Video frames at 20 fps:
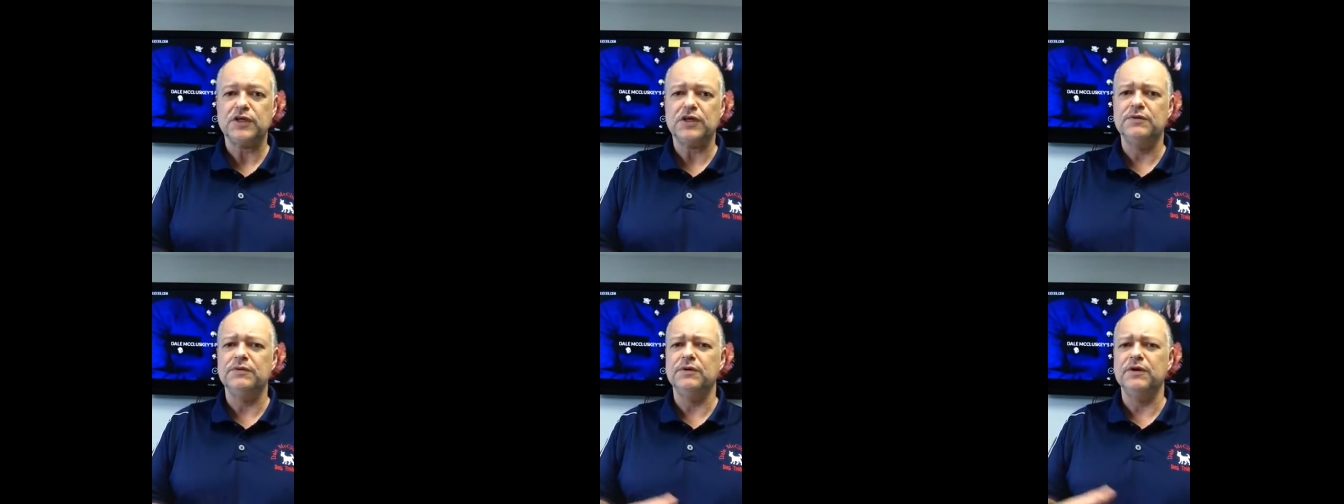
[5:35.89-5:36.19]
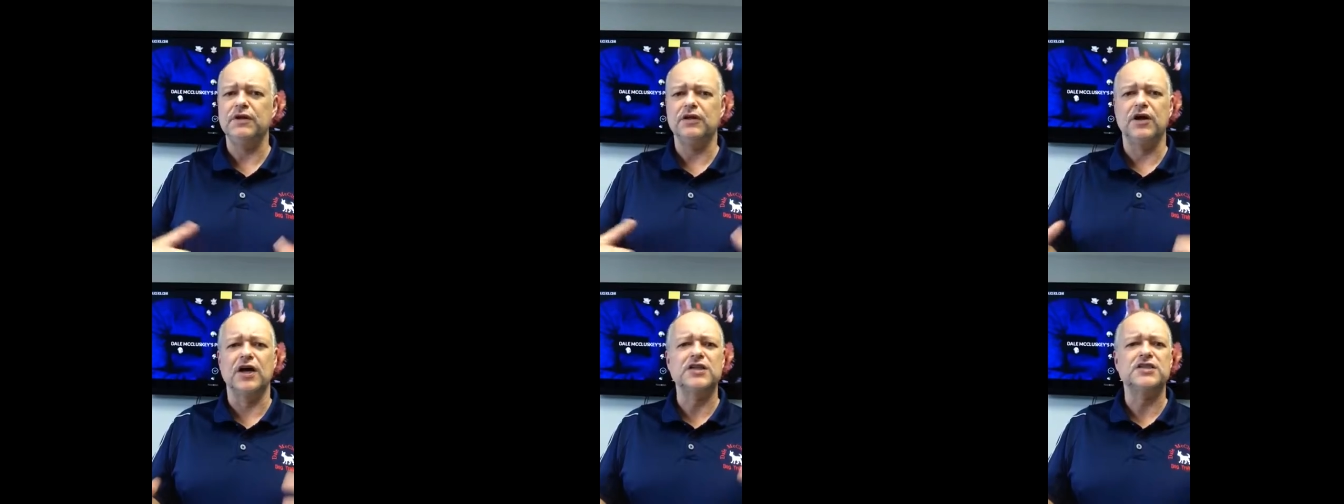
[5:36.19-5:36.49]

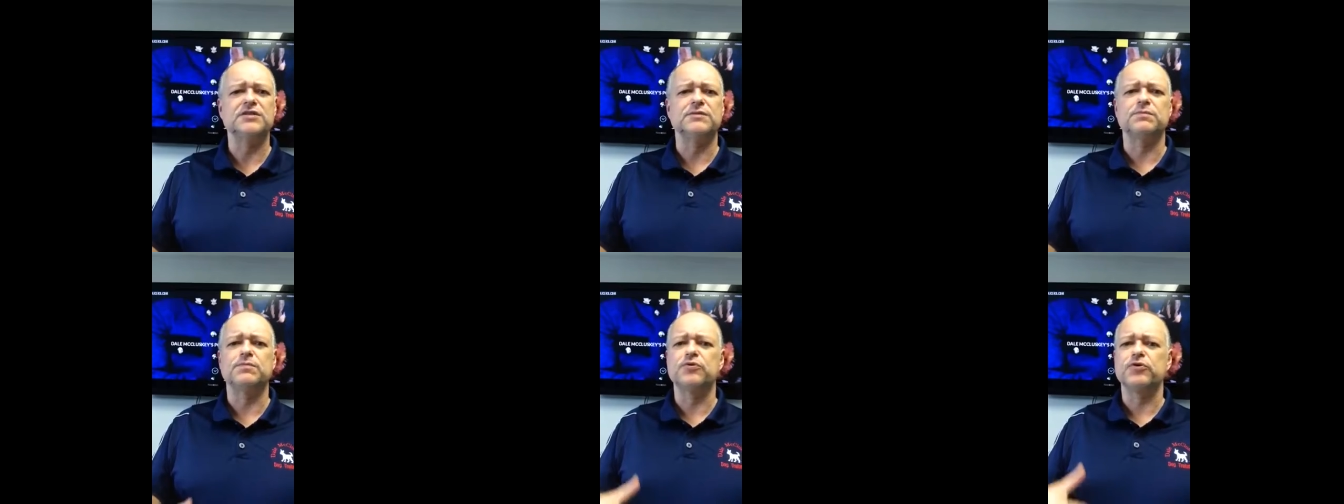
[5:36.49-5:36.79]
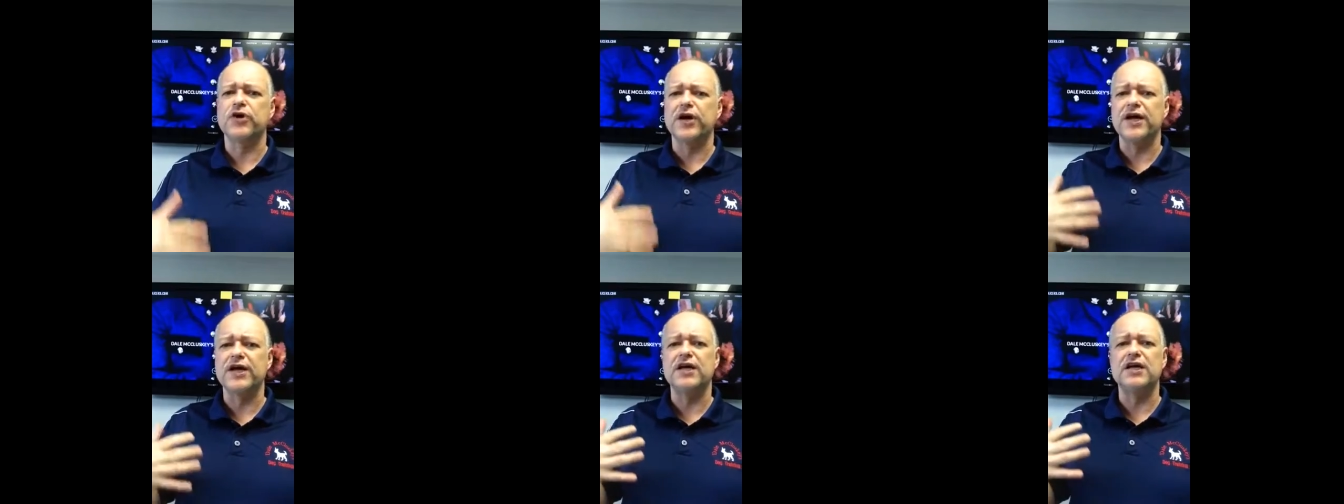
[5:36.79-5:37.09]
and lots of
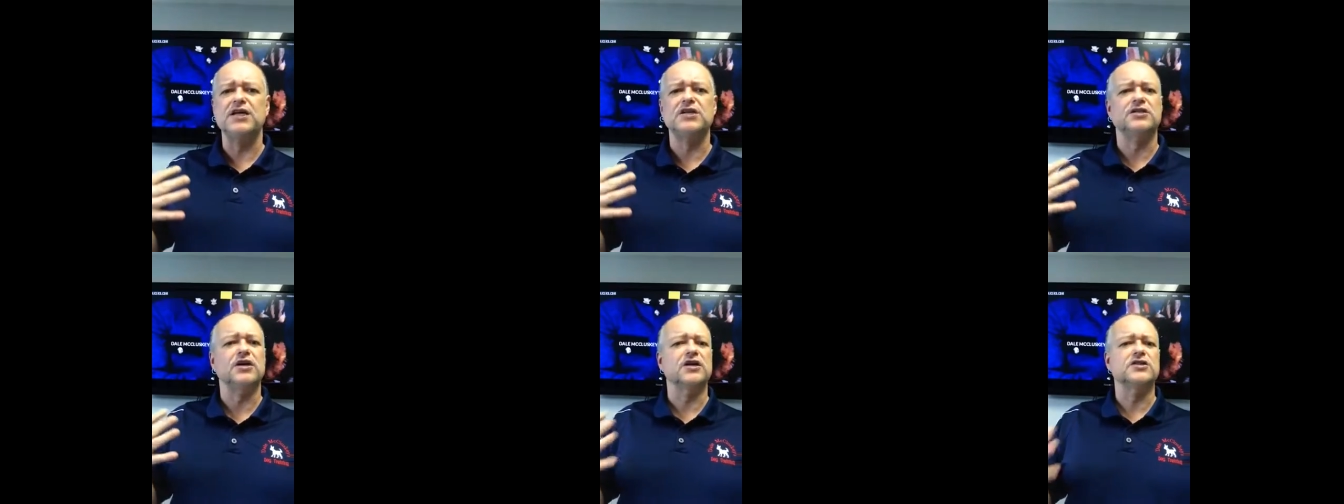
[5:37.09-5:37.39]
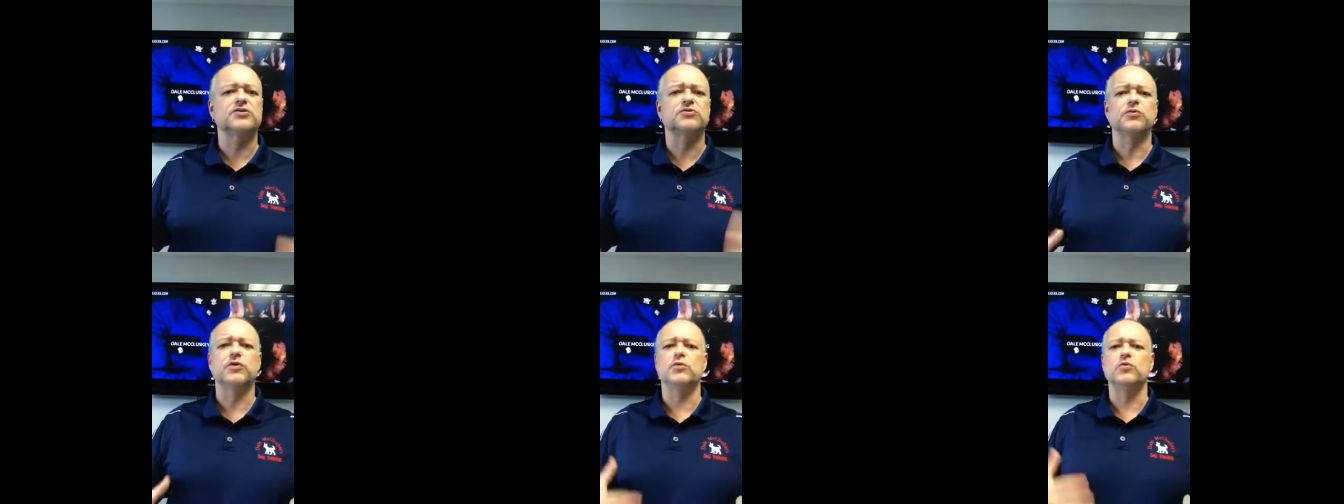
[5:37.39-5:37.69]
praise,
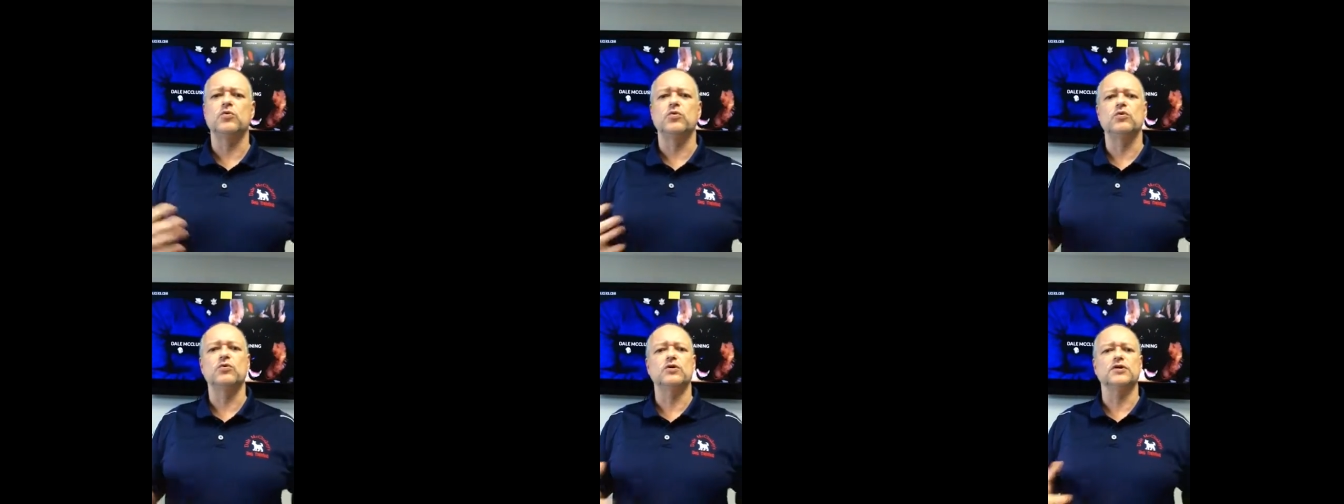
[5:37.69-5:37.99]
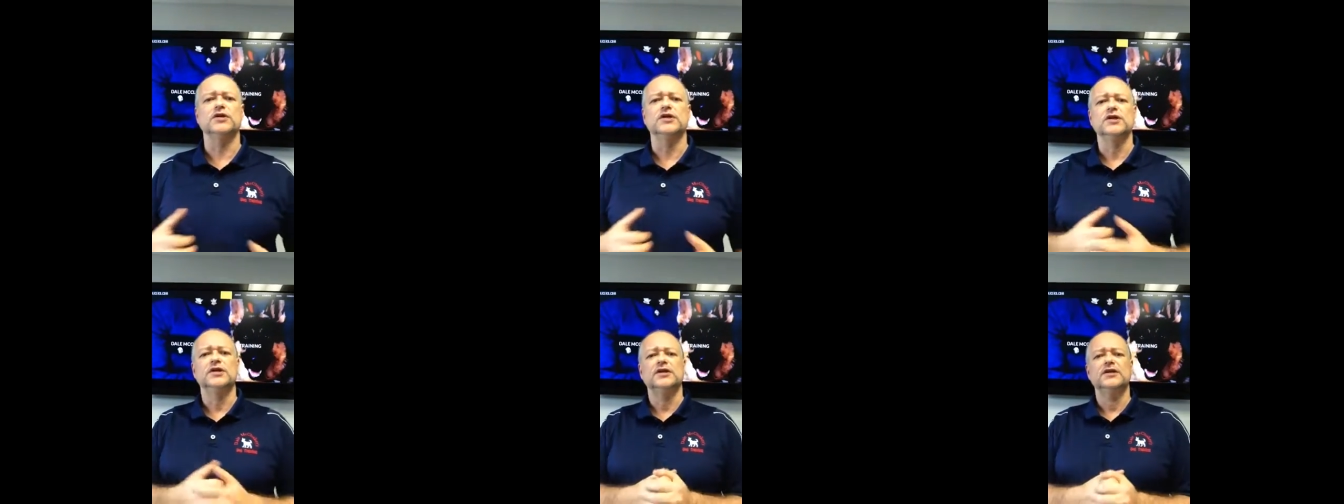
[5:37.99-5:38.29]
lots of
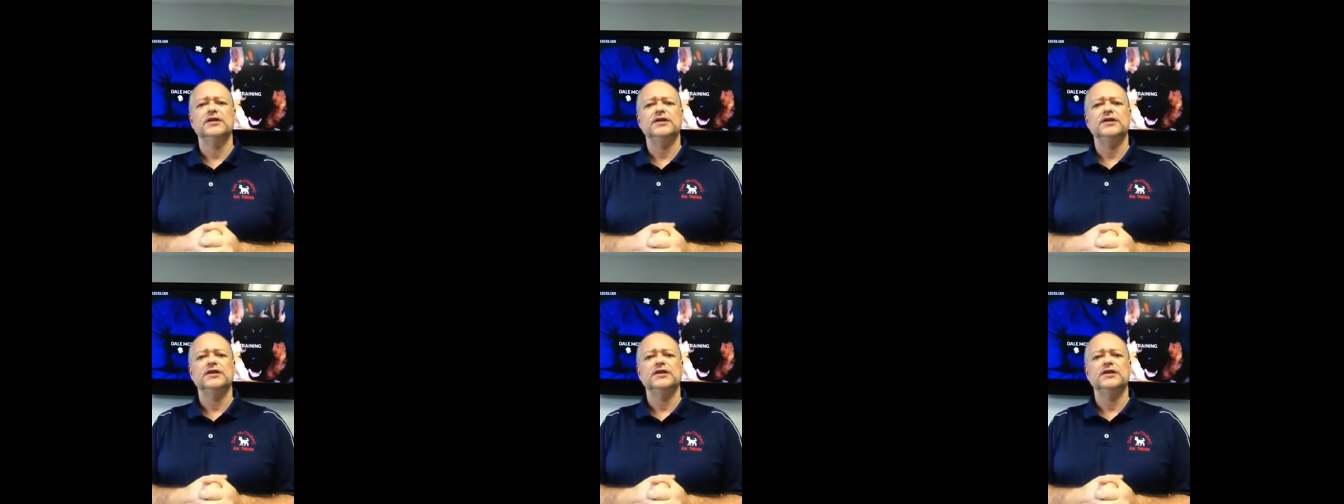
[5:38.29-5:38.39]
reward,